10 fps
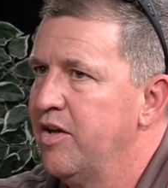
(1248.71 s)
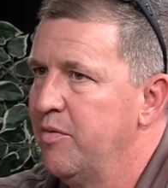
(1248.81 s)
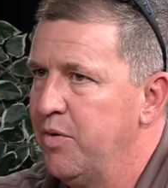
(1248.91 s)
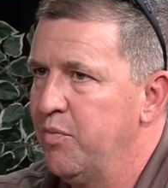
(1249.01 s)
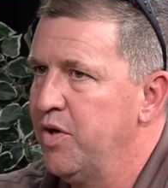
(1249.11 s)
I
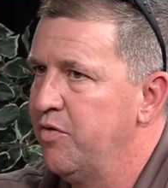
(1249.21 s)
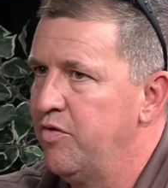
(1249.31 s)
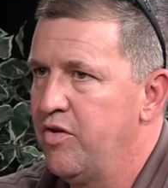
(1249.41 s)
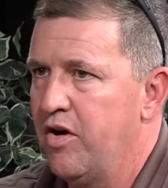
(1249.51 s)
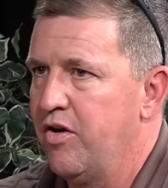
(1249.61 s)
mean, we
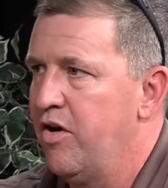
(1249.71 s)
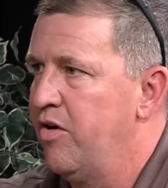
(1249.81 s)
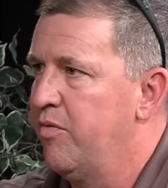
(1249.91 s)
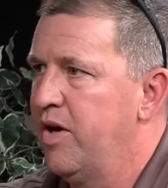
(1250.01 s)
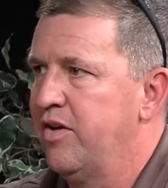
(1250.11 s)
had gone all
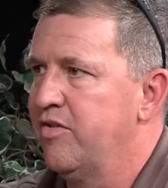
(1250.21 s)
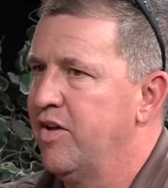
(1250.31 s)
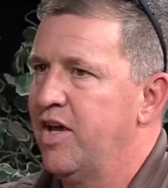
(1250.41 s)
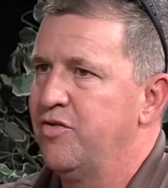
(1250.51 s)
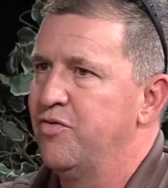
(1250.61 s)
around his
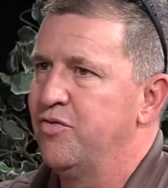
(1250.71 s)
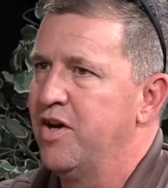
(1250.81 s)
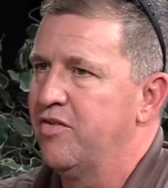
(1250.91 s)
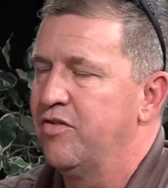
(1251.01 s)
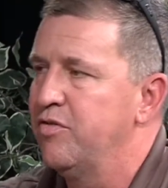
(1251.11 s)
last known
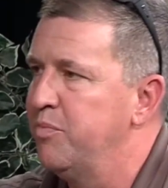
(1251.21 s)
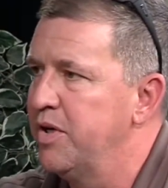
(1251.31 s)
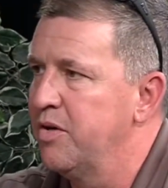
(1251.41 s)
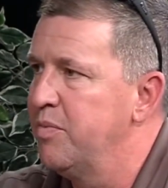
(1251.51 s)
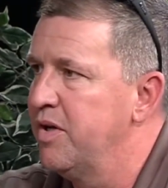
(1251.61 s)
tracks and couldn't
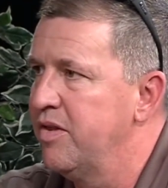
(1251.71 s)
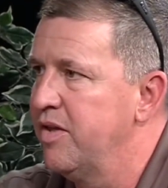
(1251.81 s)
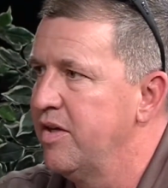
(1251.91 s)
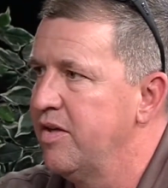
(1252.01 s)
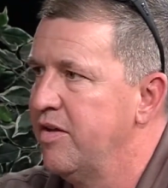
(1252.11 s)
pick up
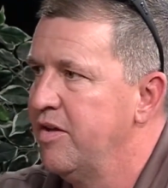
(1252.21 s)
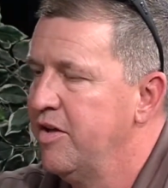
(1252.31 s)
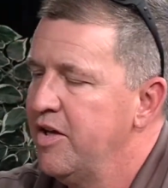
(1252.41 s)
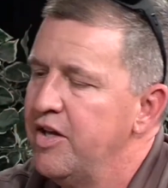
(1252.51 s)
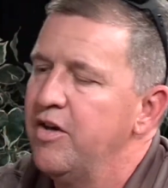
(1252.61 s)
anything.
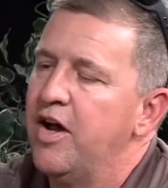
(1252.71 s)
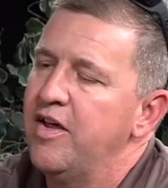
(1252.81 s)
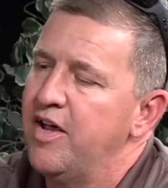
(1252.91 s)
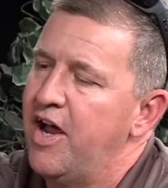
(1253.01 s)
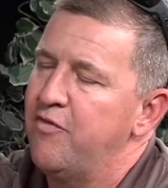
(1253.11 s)
In a
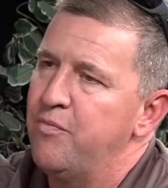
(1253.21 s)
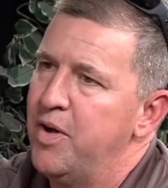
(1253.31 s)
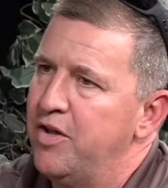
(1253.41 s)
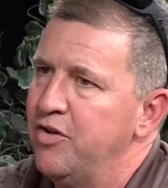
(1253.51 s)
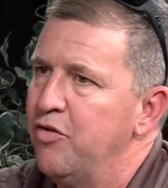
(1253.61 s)
half
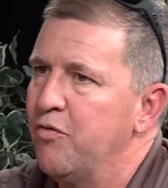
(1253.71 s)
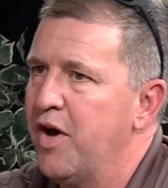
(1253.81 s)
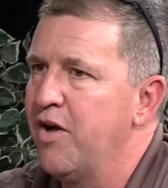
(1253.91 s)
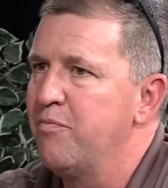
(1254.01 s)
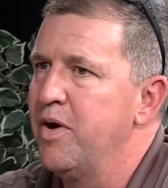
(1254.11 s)
mile, a little over
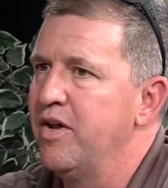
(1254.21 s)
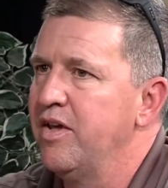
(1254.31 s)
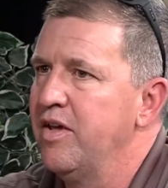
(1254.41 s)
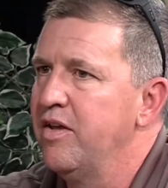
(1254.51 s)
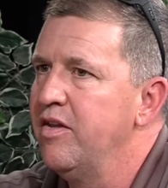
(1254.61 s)
a half mile
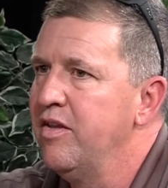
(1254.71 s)
ahead.